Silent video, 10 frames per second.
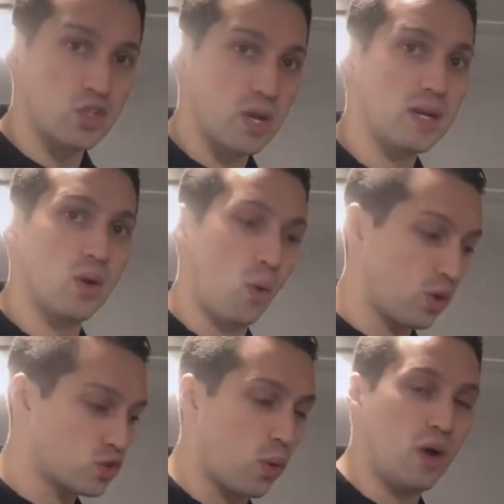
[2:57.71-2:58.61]
electric,
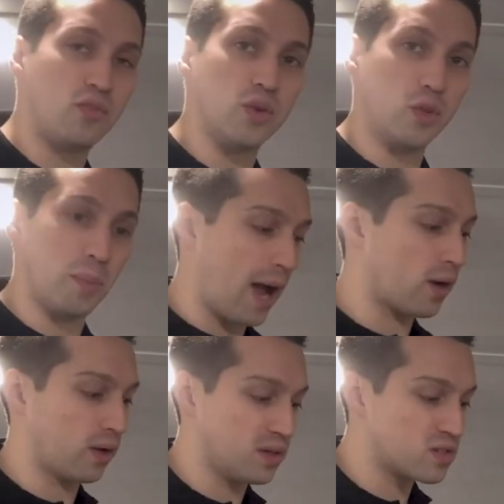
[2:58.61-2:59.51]
or 12 volt your
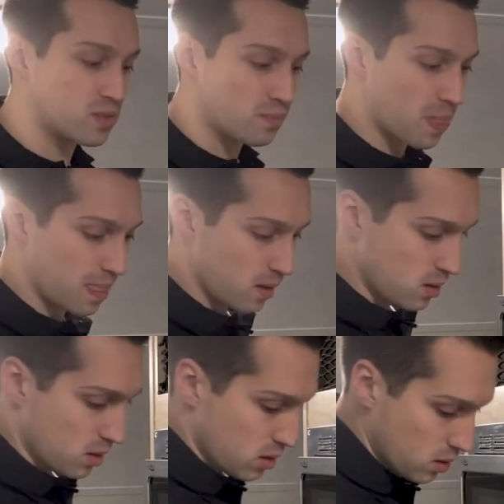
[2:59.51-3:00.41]
batteries.
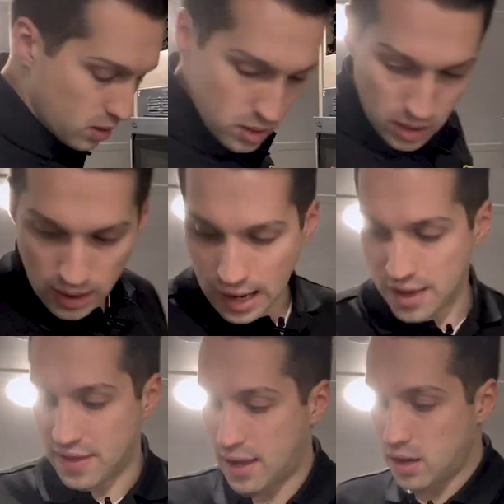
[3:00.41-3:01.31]

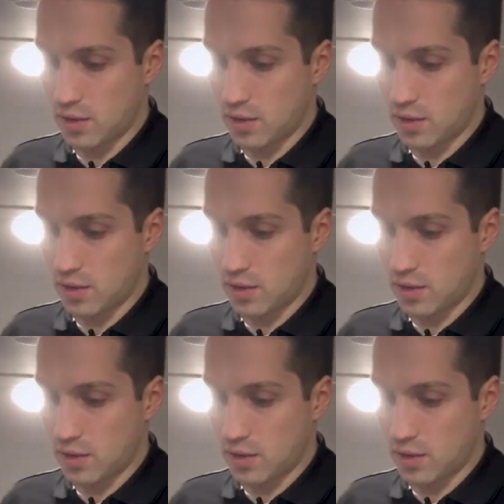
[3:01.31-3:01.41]
And